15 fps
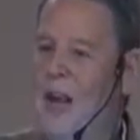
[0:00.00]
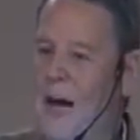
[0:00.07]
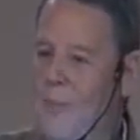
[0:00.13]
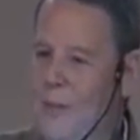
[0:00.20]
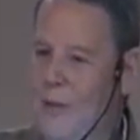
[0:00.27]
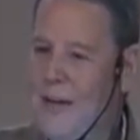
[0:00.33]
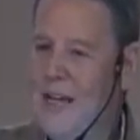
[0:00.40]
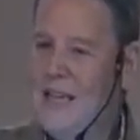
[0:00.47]

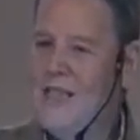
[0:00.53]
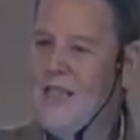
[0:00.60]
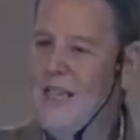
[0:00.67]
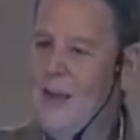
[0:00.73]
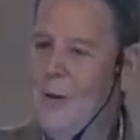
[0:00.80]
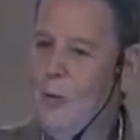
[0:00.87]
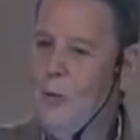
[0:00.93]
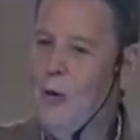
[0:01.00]
but they
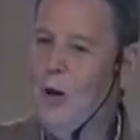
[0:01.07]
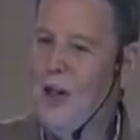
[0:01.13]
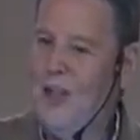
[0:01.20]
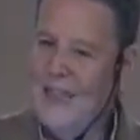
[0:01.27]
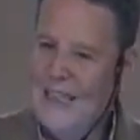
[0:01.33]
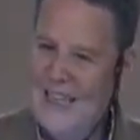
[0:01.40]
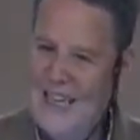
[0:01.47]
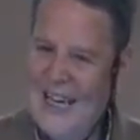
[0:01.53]
missed the
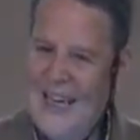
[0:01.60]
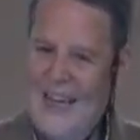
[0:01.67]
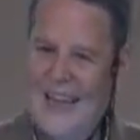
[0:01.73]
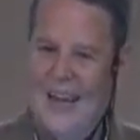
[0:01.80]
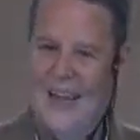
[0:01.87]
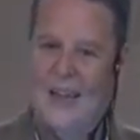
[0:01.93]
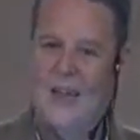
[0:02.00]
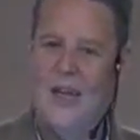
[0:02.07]
real
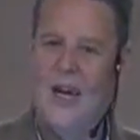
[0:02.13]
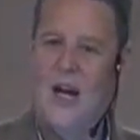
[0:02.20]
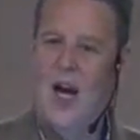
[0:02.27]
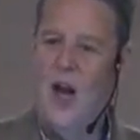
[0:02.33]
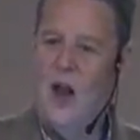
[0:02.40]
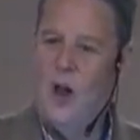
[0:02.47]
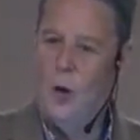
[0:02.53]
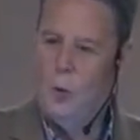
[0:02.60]
intent,
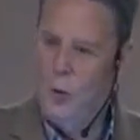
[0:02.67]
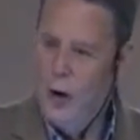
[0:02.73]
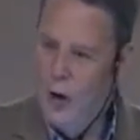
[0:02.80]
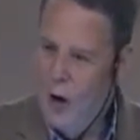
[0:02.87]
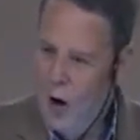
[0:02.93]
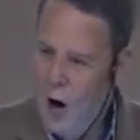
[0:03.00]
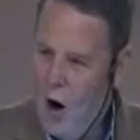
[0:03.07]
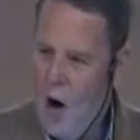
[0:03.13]
the
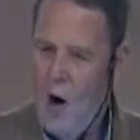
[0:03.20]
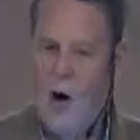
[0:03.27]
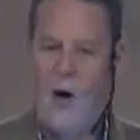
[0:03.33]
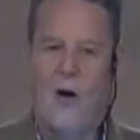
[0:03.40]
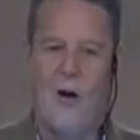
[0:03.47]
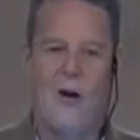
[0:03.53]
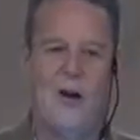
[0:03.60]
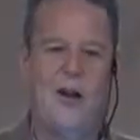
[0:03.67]
real
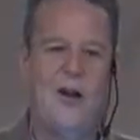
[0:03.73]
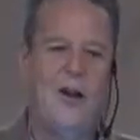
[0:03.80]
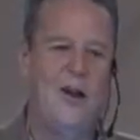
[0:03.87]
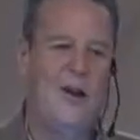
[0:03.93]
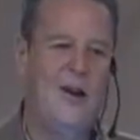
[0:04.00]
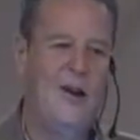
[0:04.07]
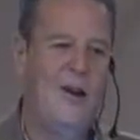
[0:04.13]
heart